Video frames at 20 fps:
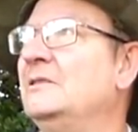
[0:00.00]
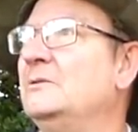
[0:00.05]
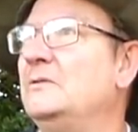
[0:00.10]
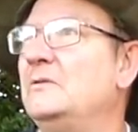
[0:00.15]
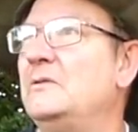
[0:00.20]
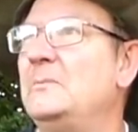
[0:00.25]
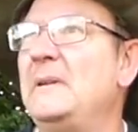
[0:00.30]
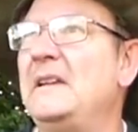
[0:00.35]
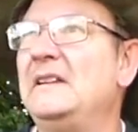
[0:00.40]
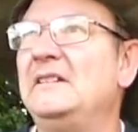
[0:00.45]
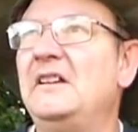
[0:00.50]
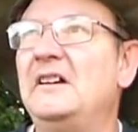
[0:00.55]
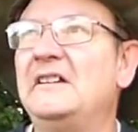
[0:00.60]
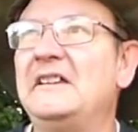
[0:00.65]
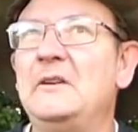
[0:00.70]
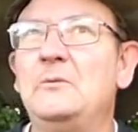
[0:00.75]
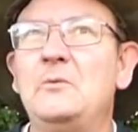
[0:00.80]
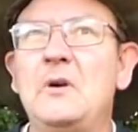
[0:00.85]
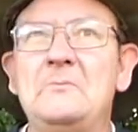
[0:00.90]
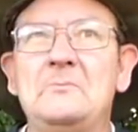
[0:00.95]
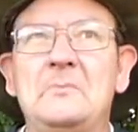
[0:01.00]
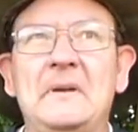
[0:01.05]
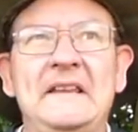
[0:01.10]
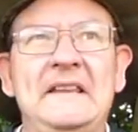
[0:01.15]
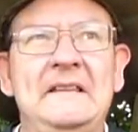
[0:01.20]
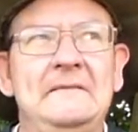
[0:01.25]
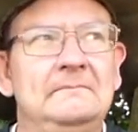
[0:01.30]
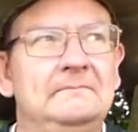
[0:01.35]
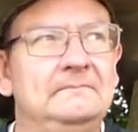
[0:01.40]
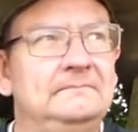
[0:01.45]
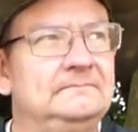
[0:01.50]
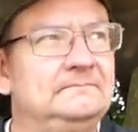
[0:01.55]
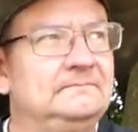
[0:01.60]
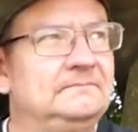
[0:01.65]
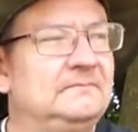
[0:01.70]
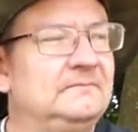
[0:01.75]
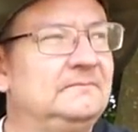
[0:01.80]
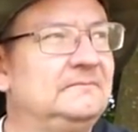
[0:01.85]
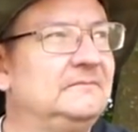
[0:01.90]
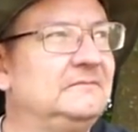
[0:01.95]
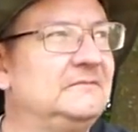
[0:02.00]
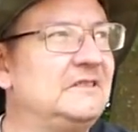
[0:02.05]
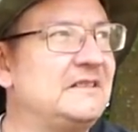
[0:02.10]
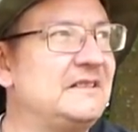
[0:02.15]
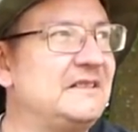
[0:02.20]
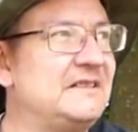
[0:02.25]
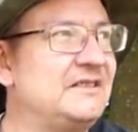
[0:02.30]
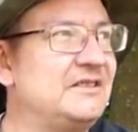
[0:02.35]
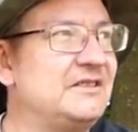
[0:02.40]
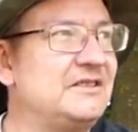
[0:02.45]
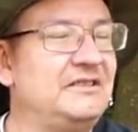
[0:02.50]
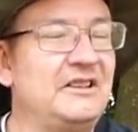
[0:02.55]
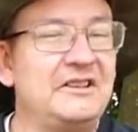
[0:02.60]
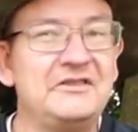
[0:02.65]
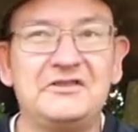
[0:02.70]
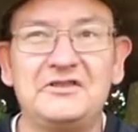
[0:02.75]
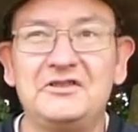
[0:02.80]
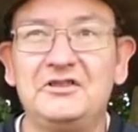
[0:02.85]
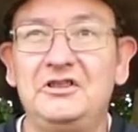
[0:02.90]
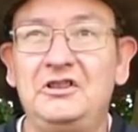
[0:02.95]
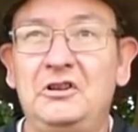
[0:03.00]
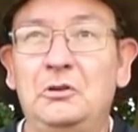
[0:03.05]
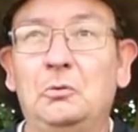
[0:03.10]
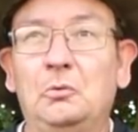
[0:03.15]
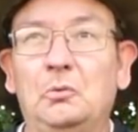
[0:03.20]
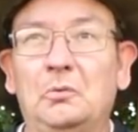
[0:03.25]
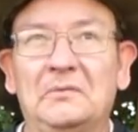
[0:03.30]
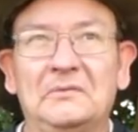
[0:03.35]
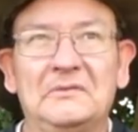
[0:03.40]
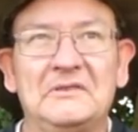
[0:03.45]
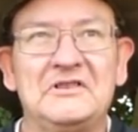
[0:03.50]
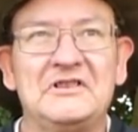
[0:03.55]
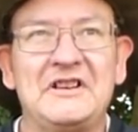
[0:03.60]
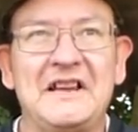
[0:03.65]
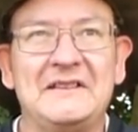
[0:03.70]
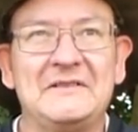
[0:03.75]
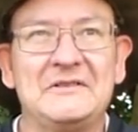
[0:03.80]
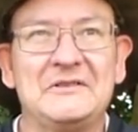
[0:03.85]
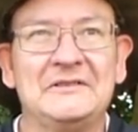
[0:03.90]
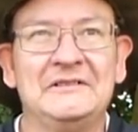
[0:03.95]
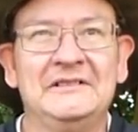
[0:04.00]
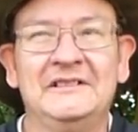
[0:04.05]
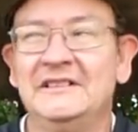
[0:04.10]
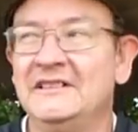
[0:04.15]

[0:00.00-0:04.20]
With a bit of luck it won't be, because it's just nice and cool for a change.